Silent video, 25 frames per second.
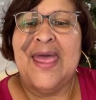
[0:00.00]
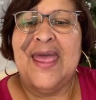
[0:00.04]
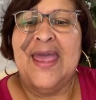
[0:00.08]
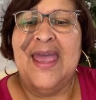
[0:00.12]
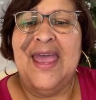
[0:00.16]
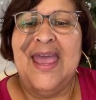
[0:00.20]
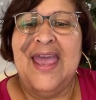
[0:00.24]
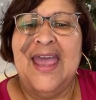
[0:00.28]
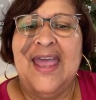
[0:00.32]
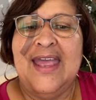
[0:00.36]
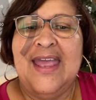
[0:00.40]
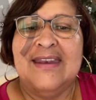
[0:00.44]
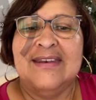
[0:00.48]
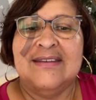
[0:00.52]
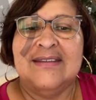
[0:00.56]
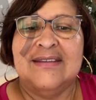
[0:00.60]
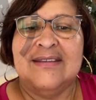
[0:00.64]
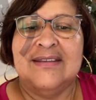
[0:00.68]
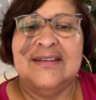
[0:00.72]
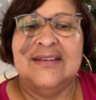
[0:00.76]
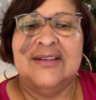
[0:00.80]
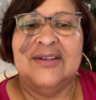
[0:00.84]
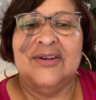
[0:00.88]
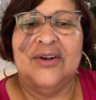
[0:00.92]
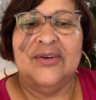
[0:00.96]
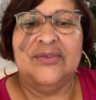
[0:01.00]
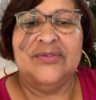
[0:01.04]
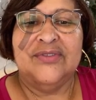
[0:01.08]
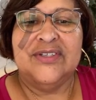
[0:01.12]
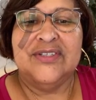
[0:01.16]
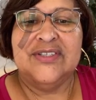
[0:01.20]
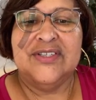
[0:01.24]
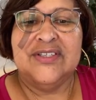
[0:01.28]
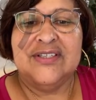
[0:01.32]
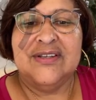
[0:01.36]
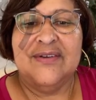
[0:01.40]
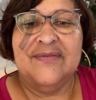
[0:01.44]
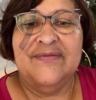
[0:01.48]
And, you know, this
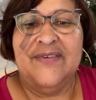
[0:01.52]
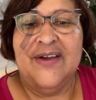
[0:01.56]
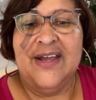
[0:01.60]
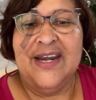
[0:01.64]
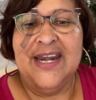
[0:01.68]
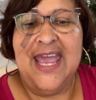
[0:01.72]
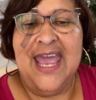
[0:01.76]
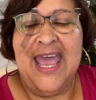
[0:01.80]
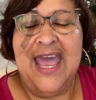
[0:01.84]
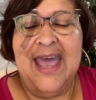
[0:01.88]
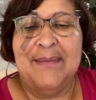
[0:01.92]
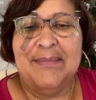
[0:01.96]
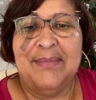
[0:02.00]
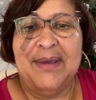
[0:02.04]
is a fun app.